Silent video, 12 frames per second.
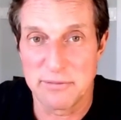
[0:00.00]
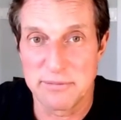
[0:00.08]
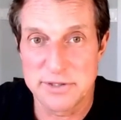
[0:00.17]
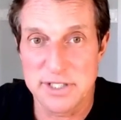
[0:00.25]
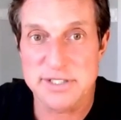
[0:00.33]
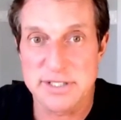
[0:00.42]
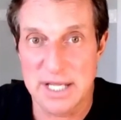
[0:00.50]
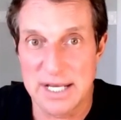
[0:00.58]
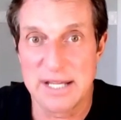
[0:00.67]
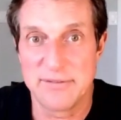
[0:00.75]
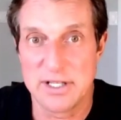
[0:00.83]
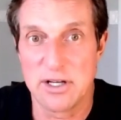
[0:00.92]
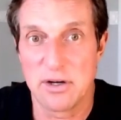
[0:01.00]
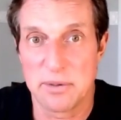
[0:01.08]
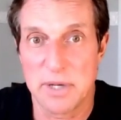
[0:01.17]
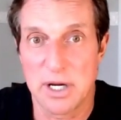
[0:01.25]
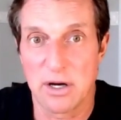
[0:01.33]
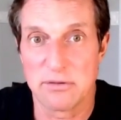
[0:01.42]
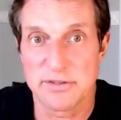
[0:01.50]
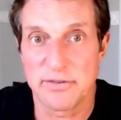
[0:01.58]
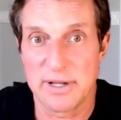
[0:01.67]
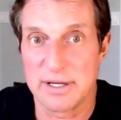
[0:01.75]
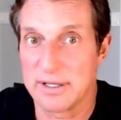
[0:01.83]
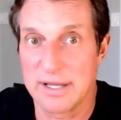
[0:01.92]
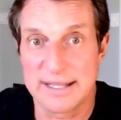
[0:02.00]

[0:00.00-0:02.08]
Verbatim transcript: just that AV node in my heart was firing. Like